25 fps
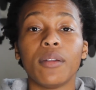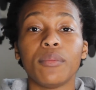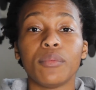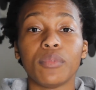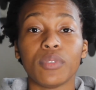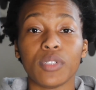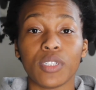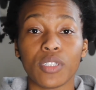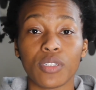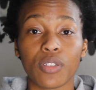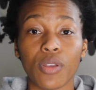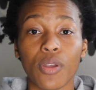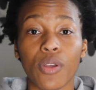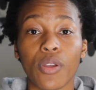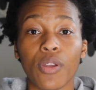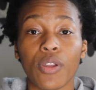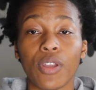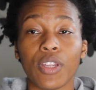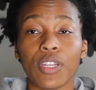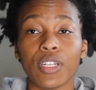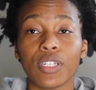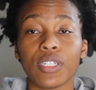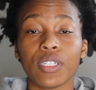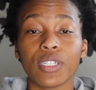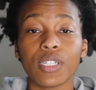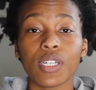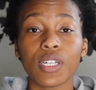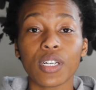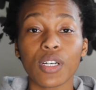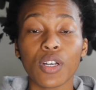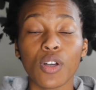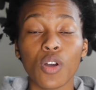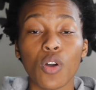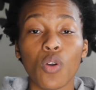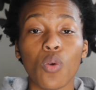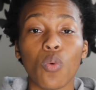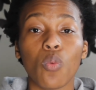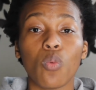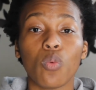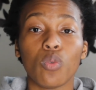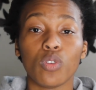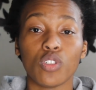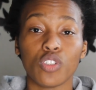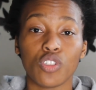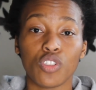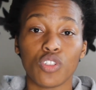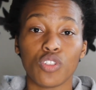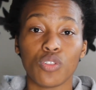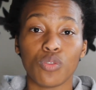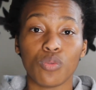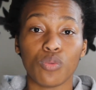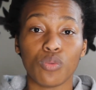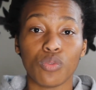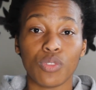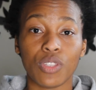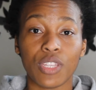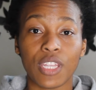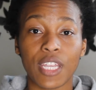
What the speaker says: return which you